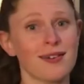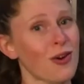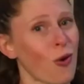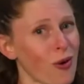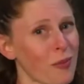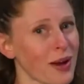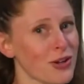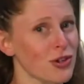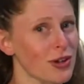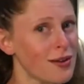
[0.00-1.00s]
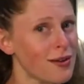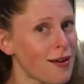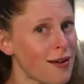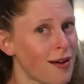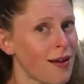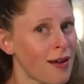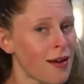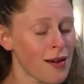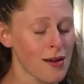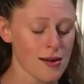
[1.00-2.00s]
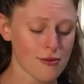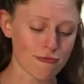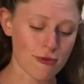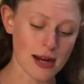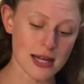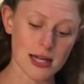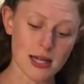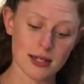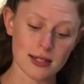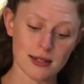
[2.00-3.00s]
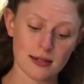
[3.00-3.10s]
core budget right here.